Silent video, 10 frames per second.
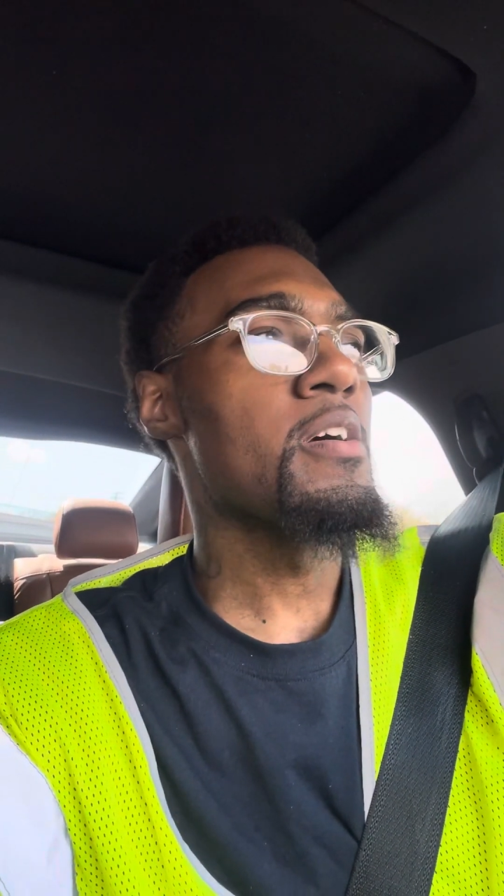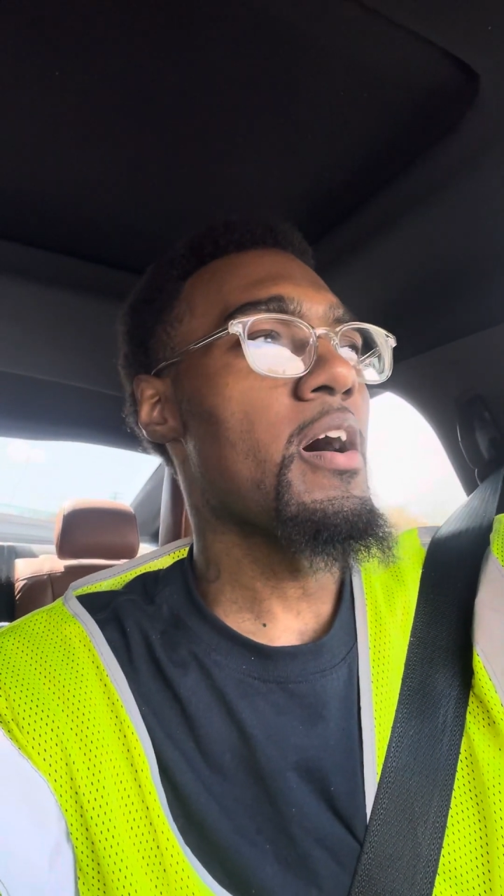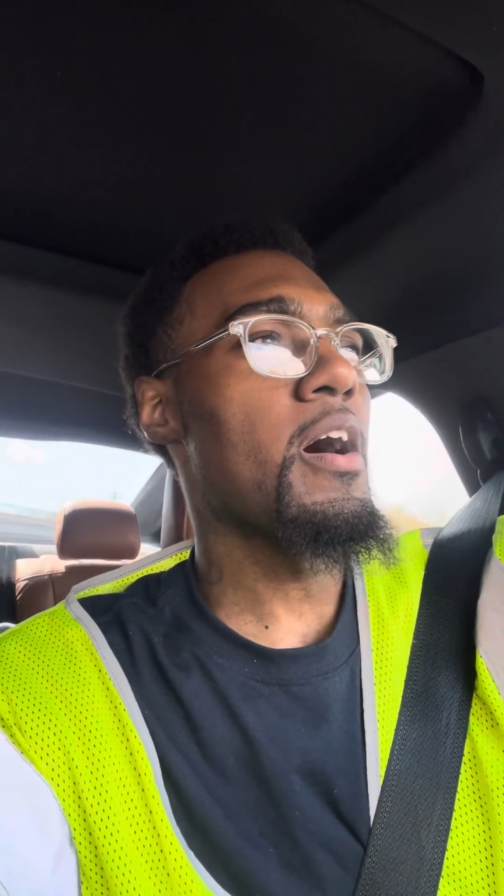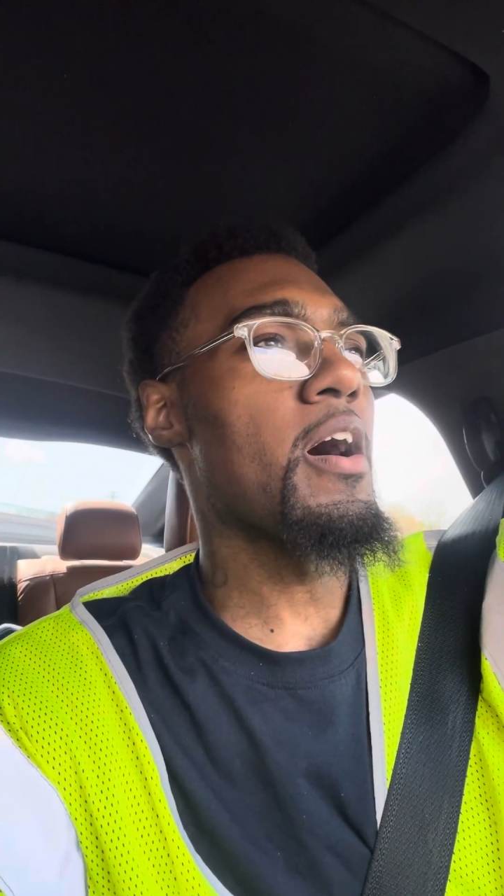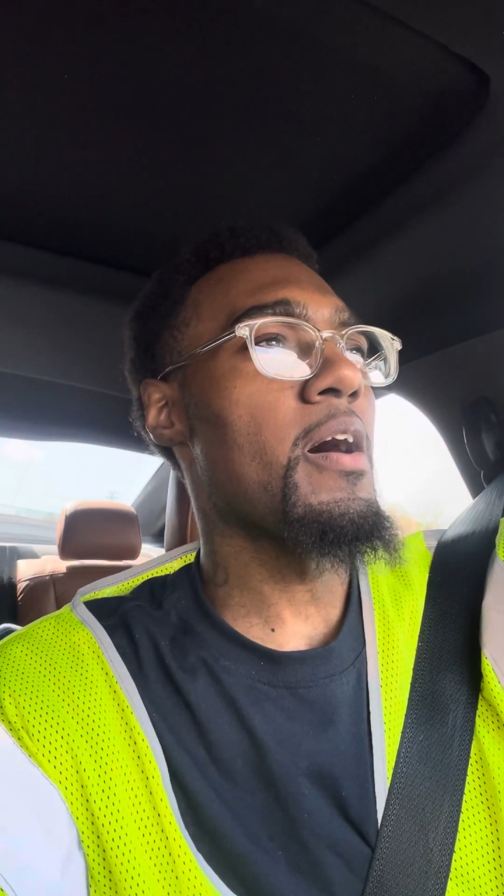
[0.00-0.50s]

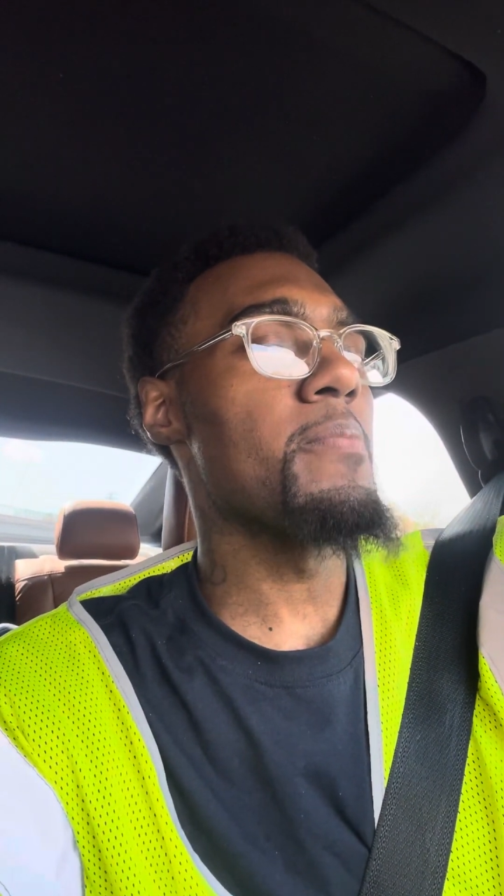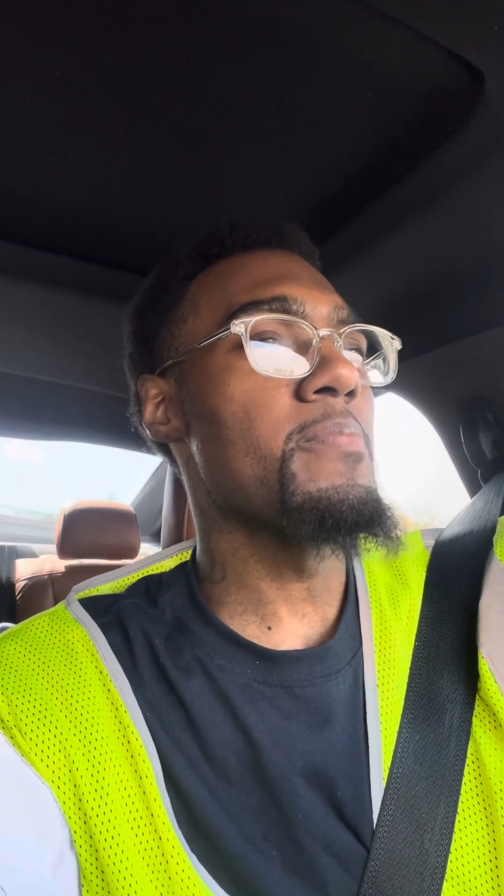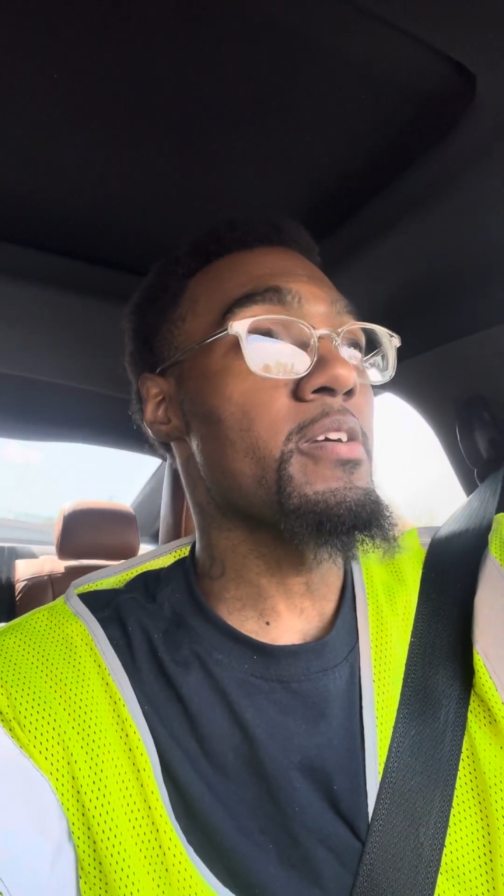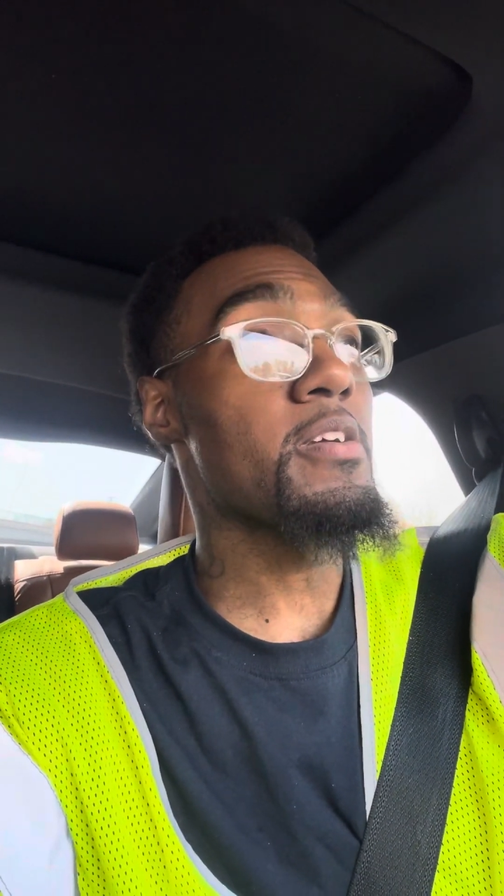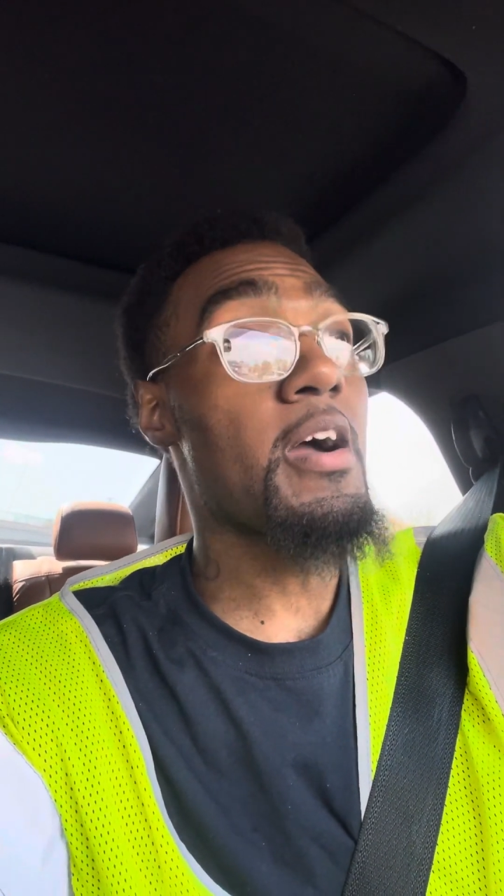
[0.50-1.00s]

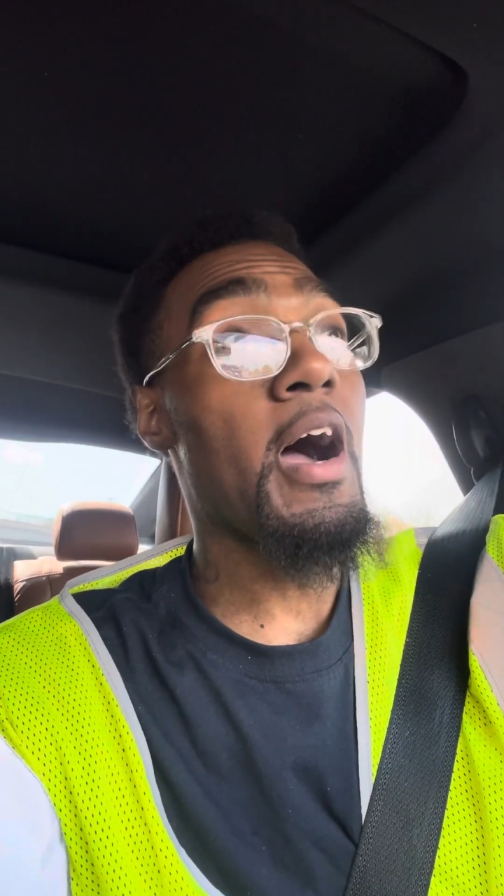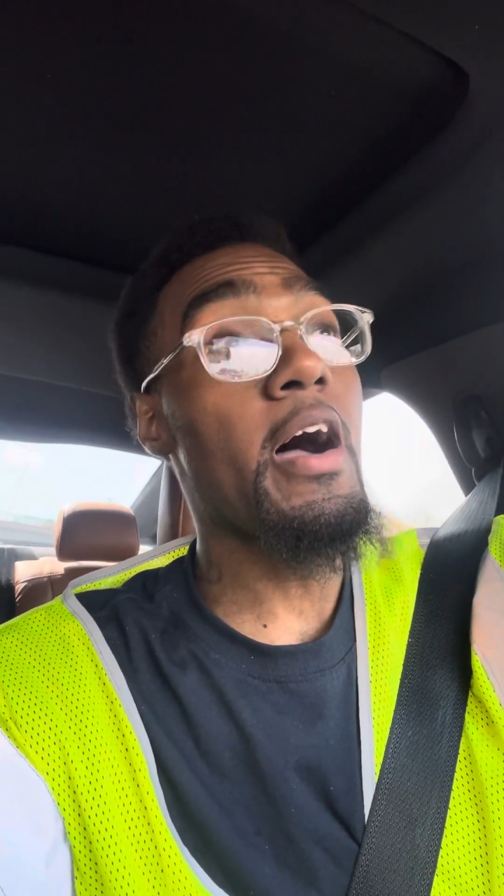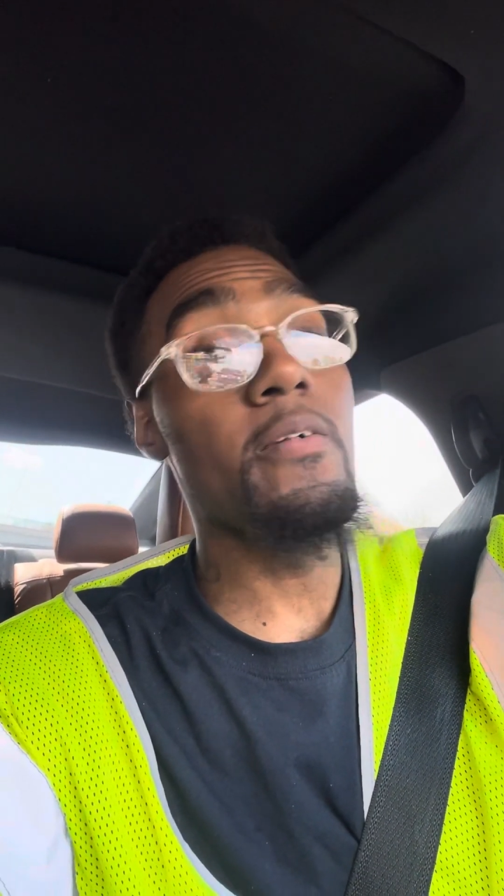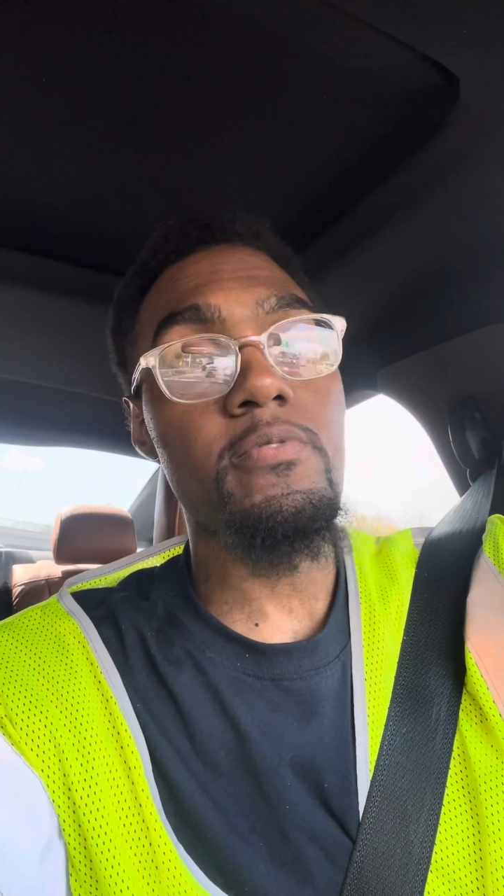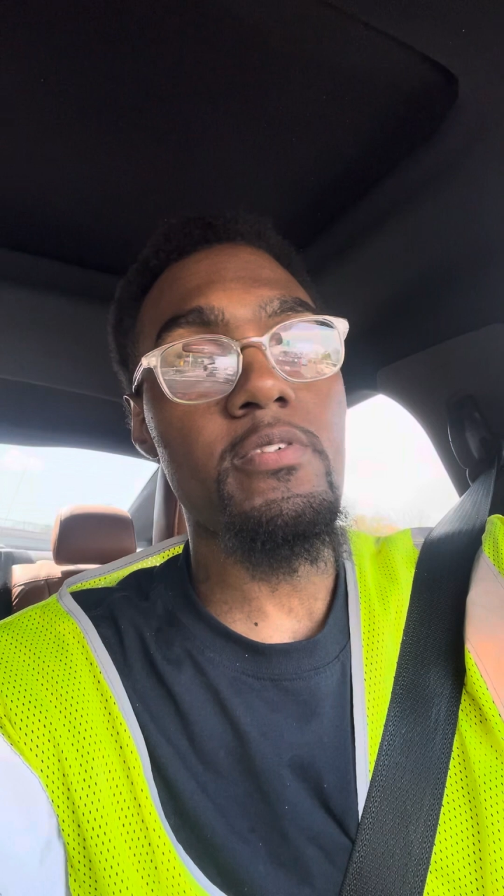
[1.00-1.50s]
And
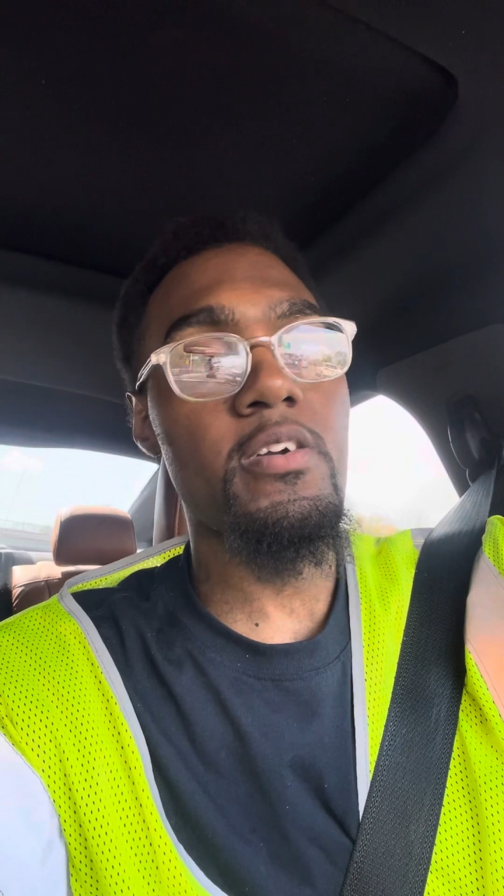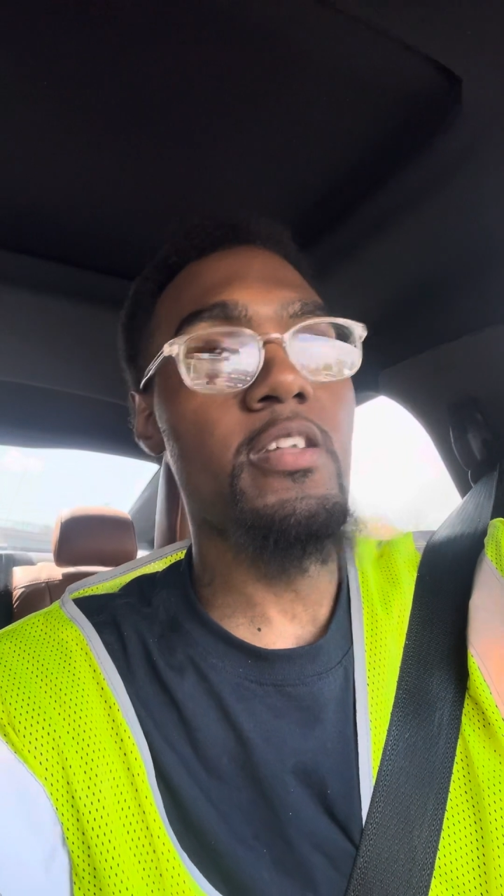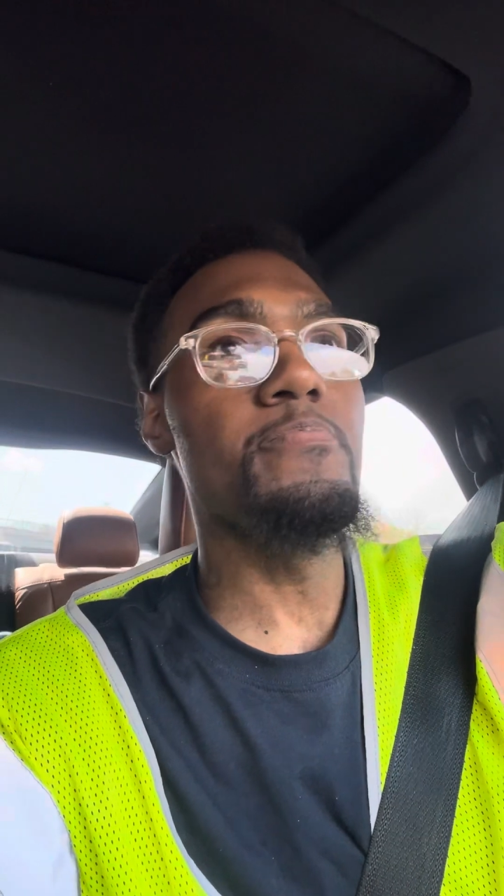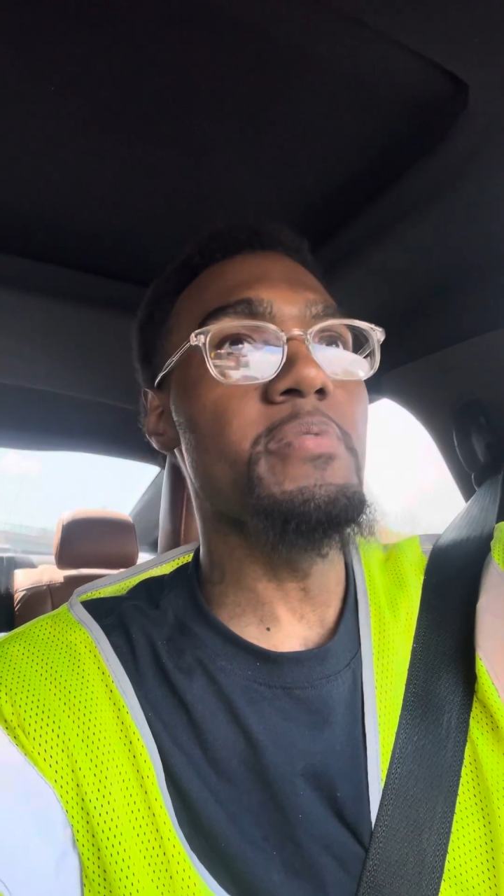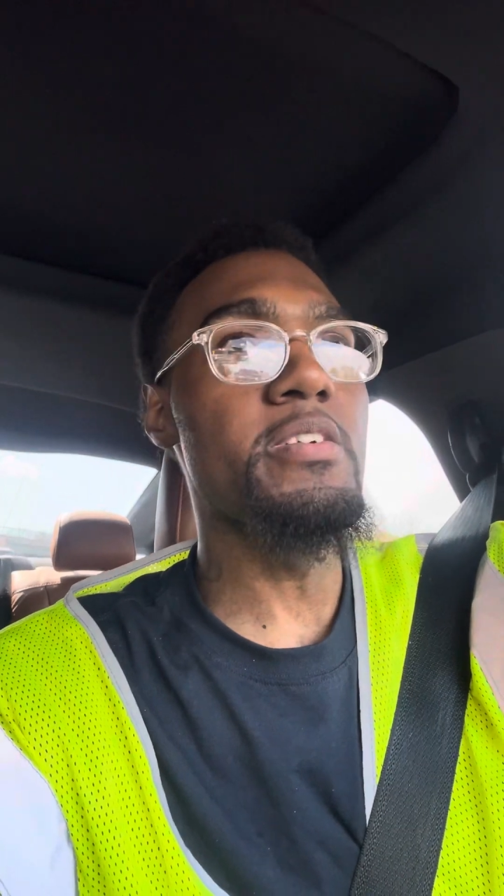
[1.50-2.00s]
God
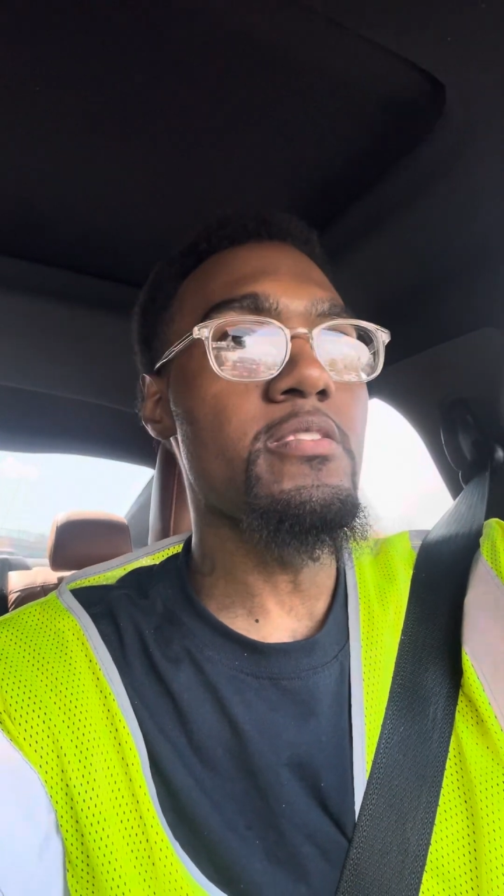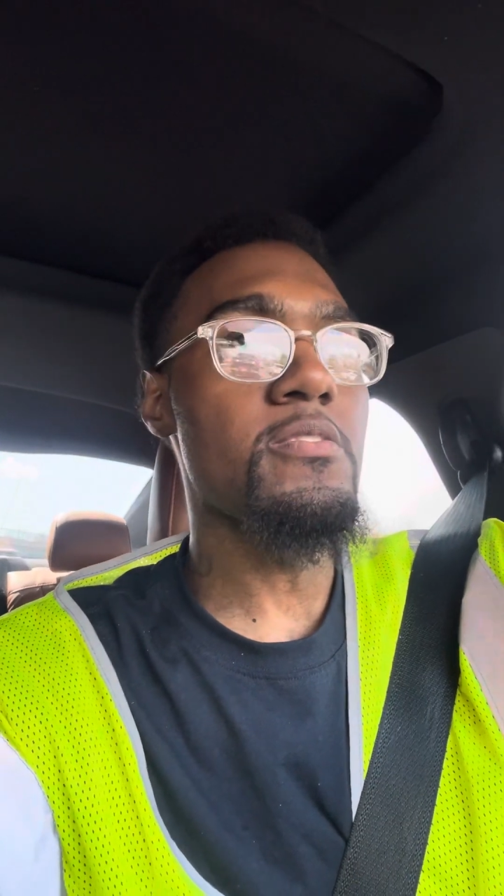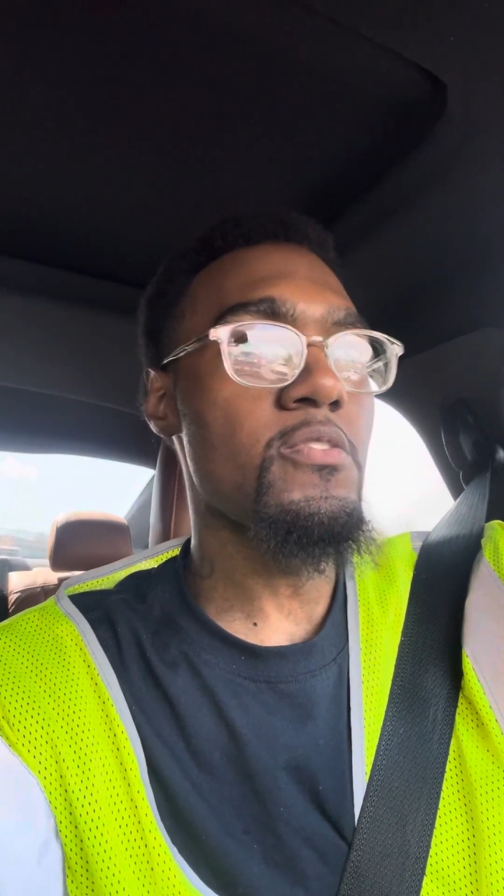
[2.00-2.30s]
could be,